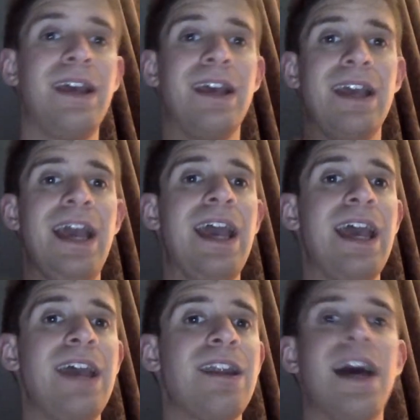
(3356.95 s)

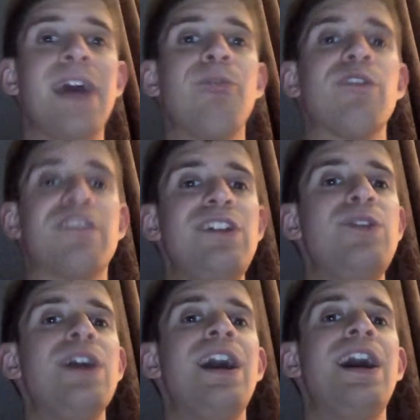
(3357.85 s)
and I will see you
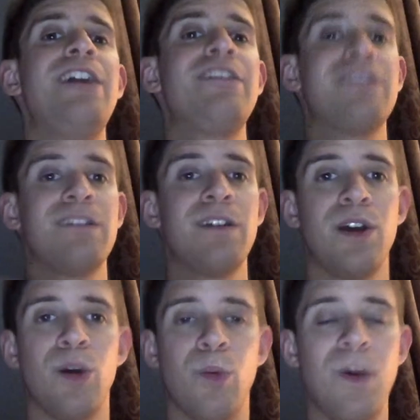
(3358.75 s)
guys
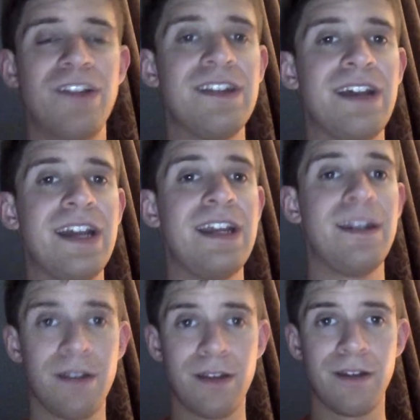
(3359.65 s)
Wednesday night
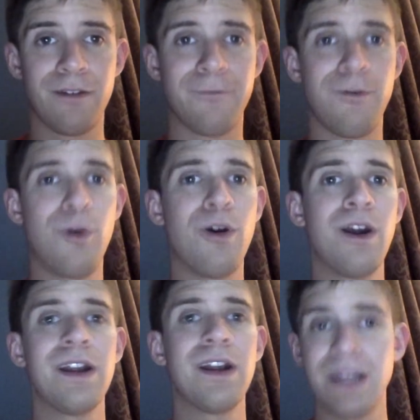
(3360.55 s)

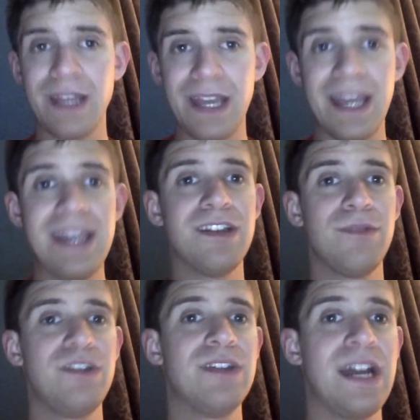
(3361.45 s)
for
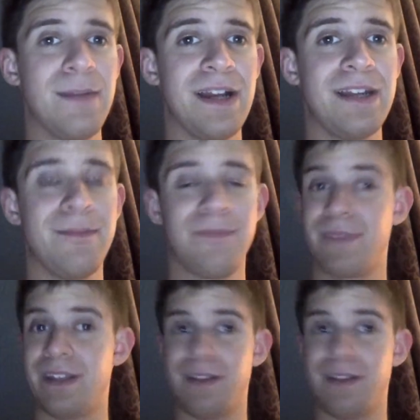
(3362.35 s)
AEW Dynamite. Of